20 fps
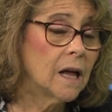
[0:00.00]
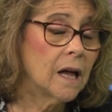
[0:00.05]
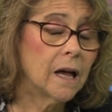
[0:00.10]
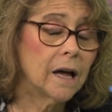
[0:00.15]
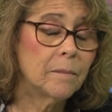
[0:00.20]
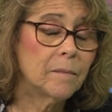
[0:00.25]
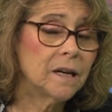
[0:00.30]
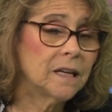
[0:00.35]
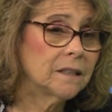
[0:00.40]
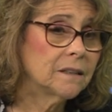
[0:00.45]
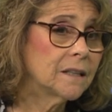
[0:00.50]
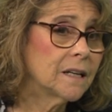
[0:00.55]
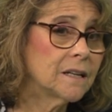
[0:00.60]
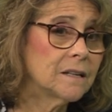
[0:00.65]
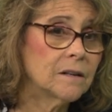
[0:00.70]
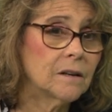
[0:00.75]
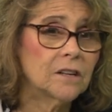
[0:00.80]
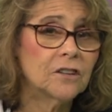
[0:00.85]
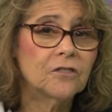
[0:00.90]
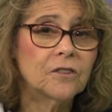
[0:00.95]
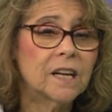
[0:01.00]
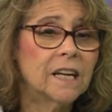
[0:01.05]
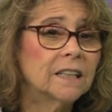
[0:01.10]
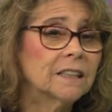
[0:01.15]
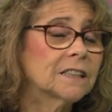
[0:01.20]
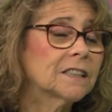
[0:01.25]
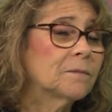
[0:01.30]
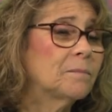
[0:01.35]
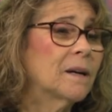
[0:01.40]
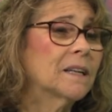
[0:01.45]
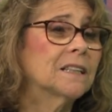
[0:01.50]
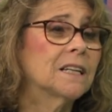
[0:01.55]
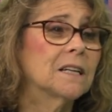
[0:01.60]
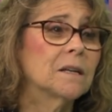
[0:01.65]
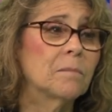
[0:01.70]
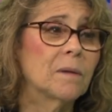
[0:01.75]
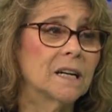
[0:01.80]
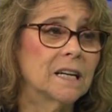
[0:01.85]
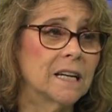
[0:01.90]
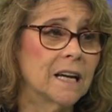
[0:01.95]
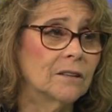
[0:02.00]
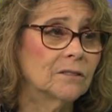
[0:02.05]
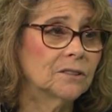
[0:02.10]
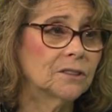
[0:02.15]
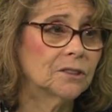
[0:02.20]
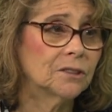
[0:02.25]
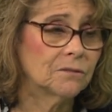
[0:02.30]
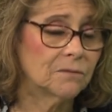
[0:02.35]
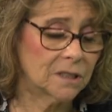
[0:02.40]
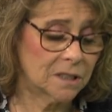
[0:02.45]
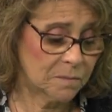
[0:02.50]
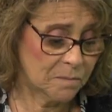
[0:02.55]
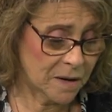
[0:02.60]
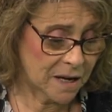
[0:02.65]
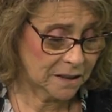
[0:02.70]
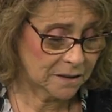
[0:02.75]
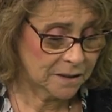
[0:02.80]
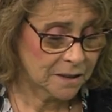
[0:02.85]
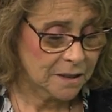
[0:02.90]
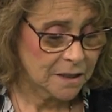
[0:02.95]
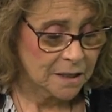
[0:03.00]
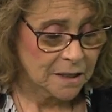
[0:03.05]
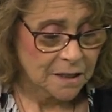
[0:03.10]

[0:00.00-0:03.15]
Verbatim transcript: I mean, then you can't expect anybody else to respect.